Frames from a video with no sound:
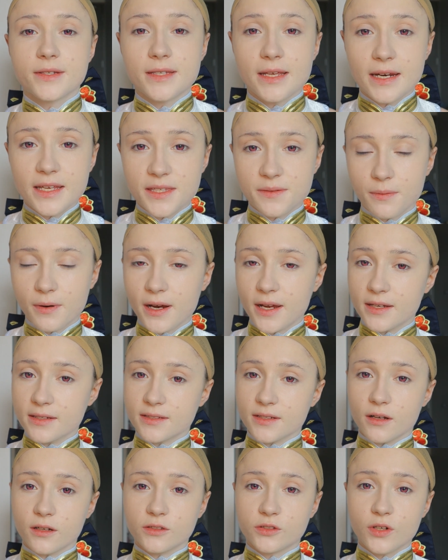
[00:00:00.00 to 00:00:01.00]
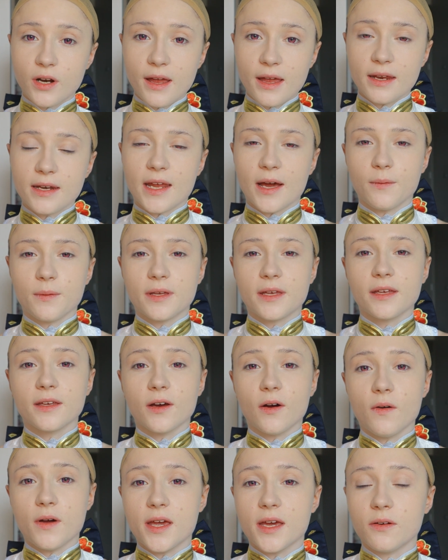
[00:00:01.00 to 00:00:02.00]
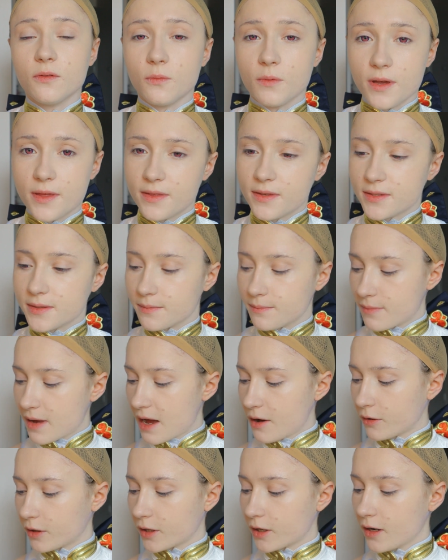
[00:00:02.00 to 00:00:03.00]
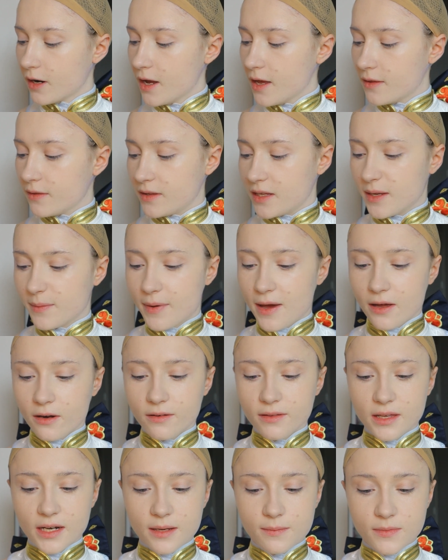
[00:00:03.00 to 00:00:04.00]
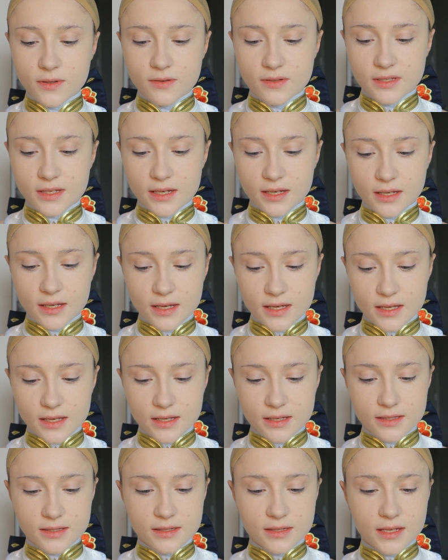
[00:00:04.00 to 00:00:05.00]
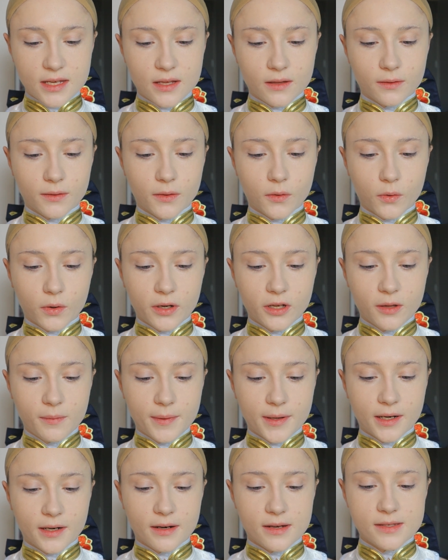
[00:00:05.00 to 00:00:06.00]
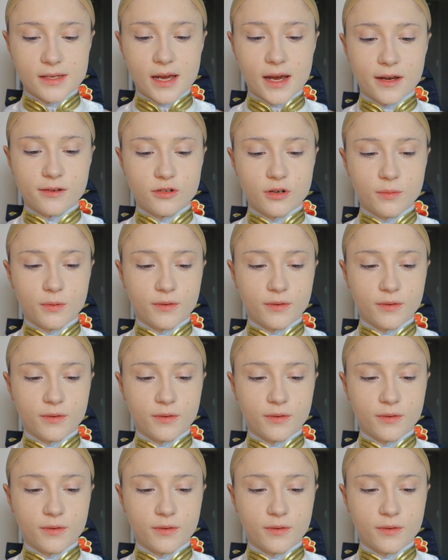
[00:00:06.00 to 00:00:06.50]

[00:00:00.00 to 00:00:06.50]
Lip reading: setting spray is all dry. Now we can go in with some powder. The powder that I'm using is the L'Oreal Paris Hydra